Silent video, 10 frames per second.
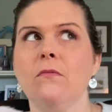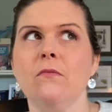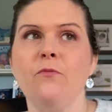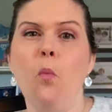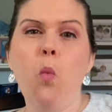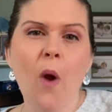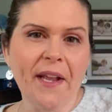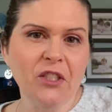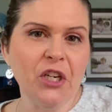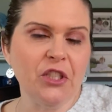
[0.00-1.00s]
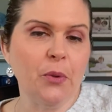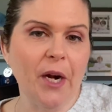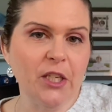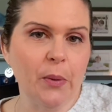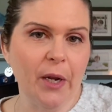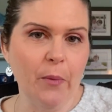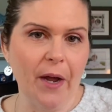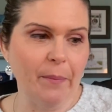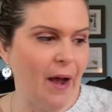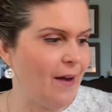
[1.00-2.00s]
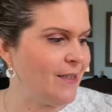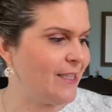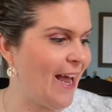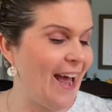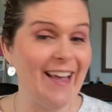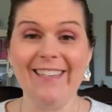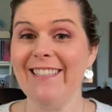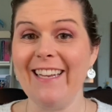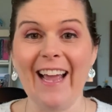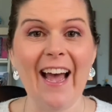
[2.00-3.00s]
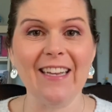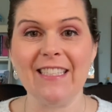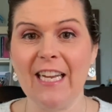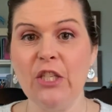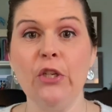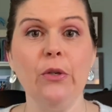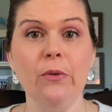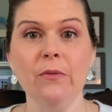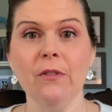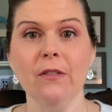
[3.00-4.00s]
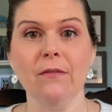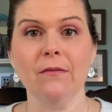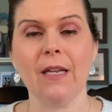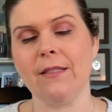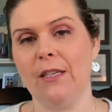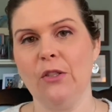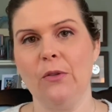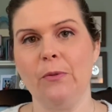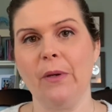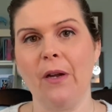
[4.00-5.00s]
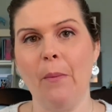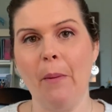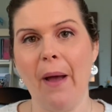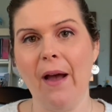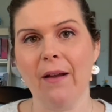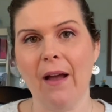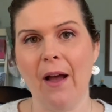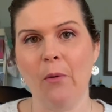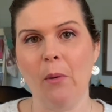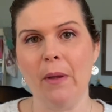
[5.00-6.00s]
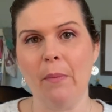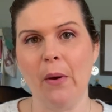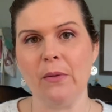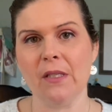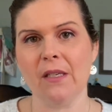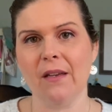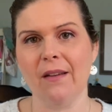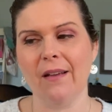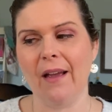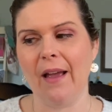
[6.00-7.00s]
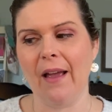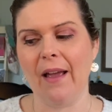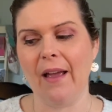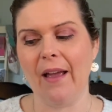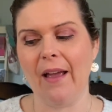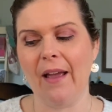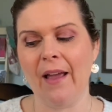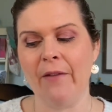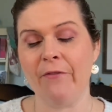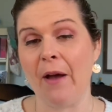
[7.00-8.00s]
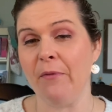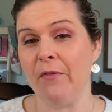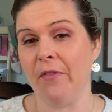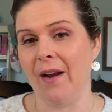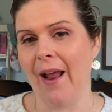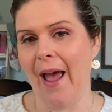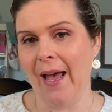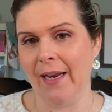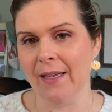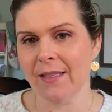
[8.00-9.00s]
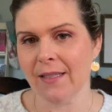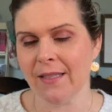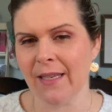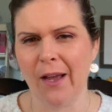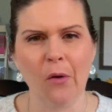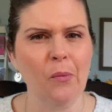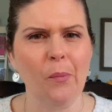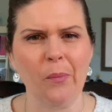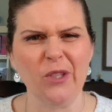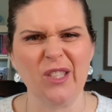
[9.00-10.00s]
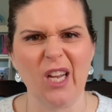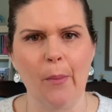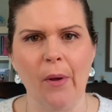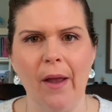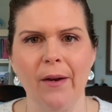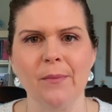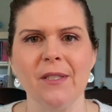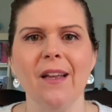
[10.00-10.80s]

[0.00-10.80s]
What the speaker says: Winter 2021 box. And yeah, stay tuned. Not stay tuned, but come on back. I will be posting a FabFitFun edit sale, just a couple items.